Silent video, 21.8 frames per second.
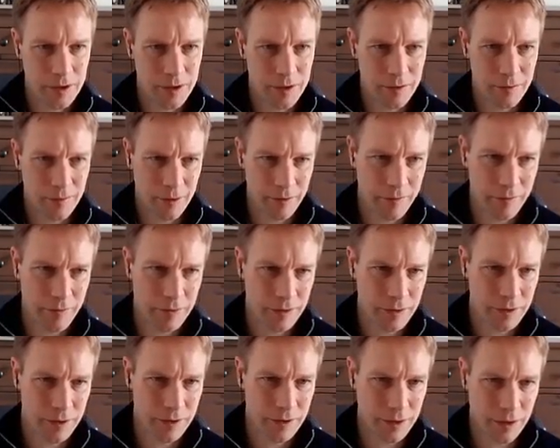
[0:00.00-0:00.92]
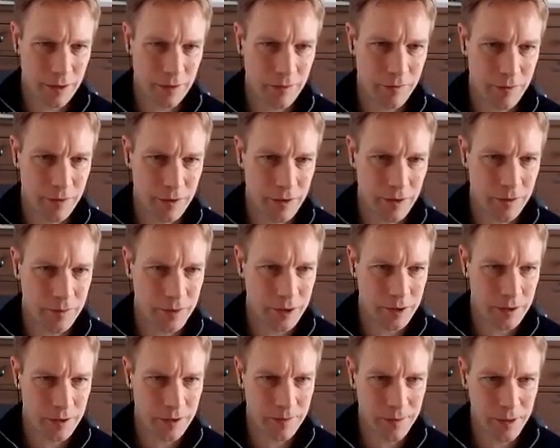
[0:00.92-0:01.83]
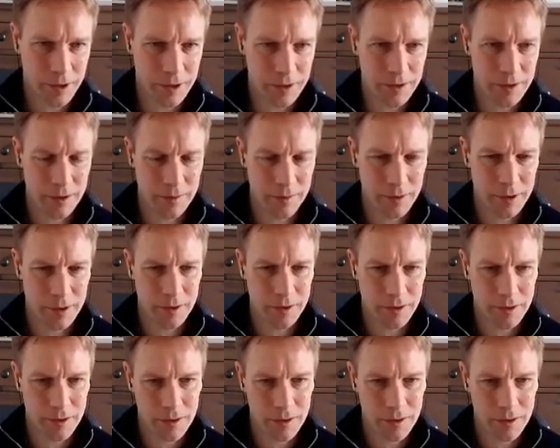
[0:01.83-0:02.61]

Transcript: is a reference to self that comes into the match statement.